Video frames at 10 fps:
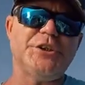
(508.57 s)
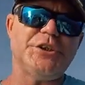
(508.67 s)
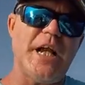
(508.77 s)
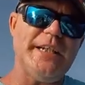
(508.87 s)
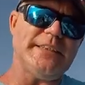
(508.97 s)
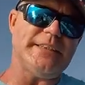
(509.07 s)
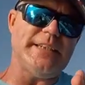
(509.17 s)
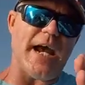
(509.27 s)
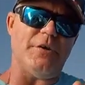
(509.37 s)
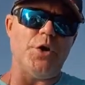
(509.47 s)
chase
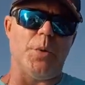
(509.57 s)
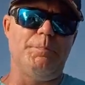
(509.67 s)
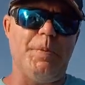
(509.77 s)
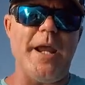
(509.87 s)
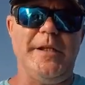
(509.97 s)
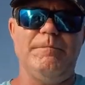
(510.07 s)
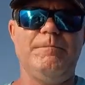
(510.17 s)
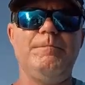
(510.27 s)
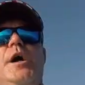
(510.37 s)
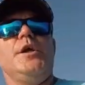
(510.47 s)
down your bait.
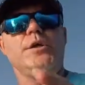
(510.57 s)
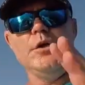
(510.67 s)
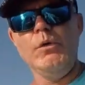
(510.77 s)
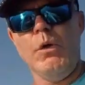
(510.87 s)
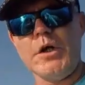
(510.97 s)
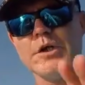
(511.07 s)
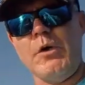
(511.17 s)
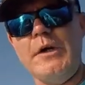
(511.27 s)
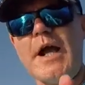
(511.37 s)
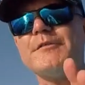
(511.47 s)
You are
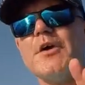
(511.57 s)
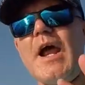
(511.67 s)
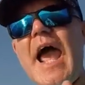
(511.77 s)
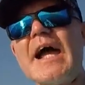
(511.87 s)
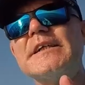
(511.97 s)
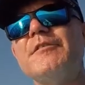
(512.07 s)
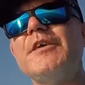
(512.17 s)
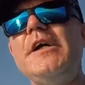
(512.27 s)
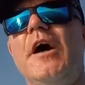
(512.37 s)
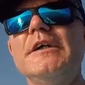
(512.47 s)
going after
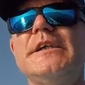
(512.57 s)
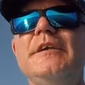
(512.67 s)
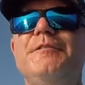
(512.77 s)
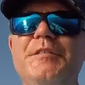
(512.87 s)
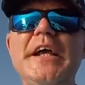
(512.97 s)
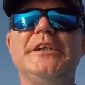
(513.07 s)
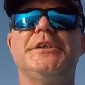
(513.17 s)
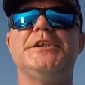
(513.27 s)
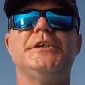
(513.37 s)
actively hunting fish.